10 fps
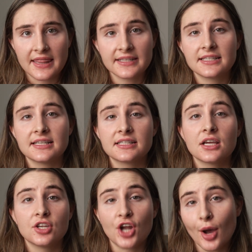this is
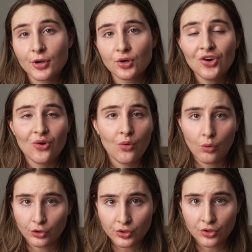nominal,
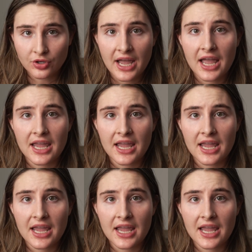ordinal,